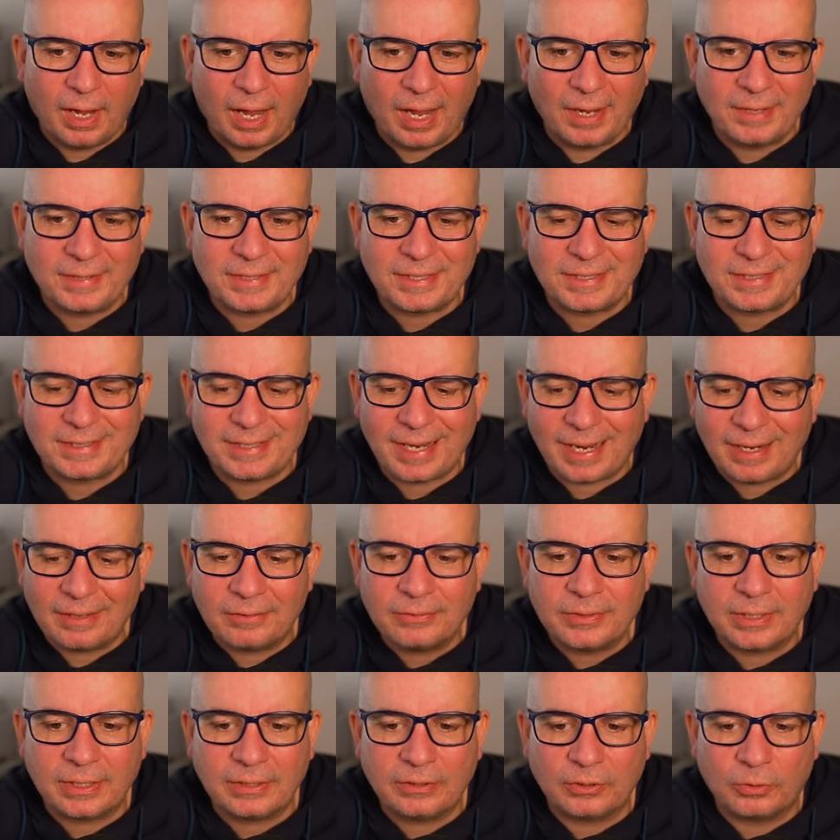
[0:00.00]

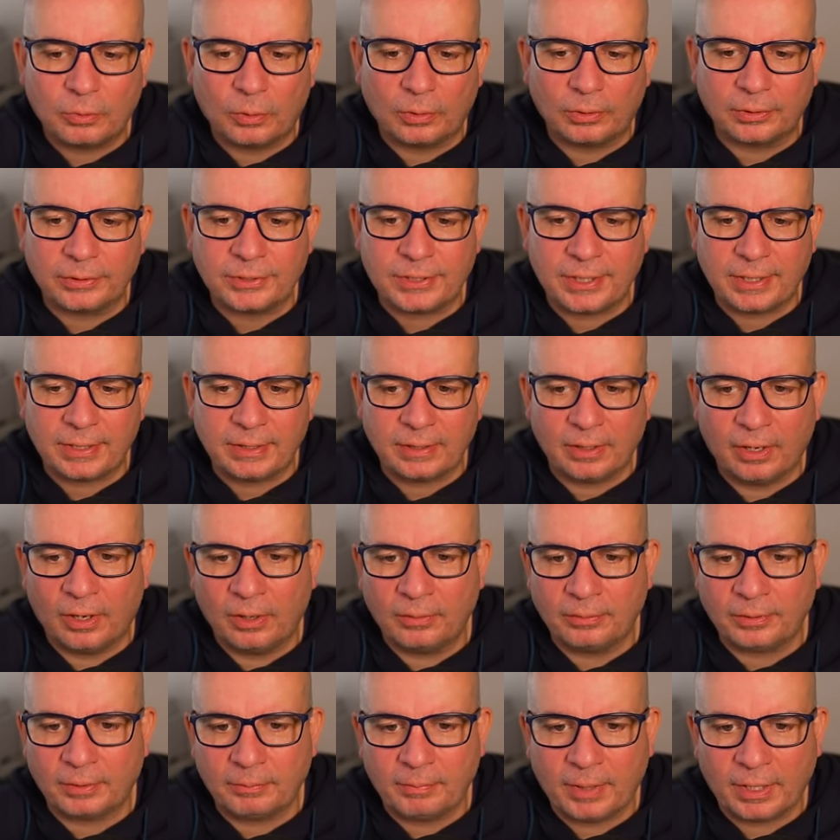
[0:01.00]
astounding quality, I
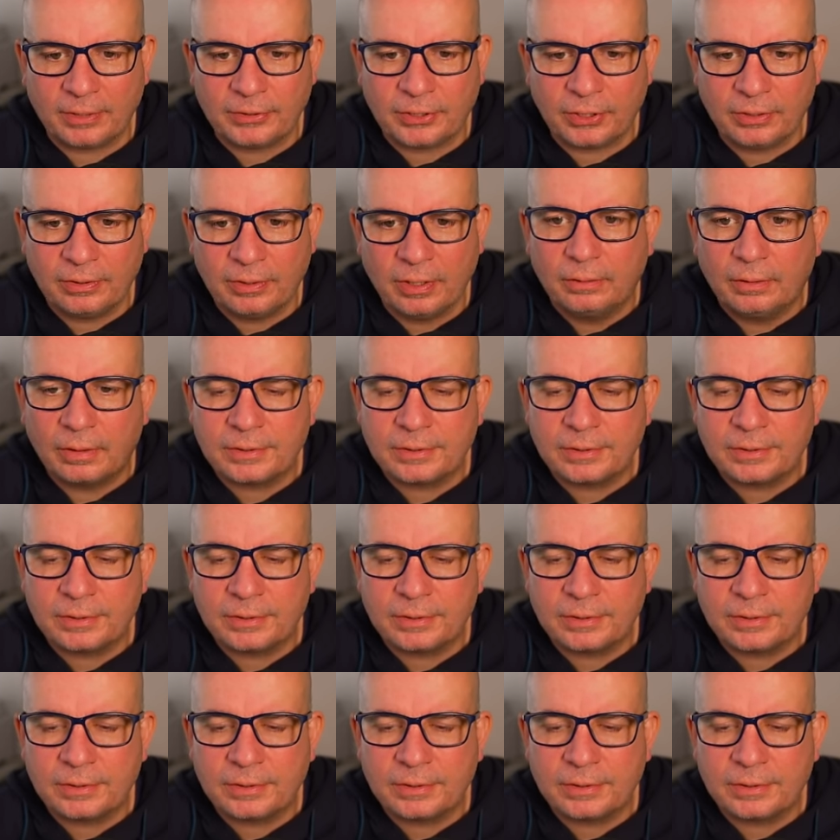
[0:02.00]
would imagine.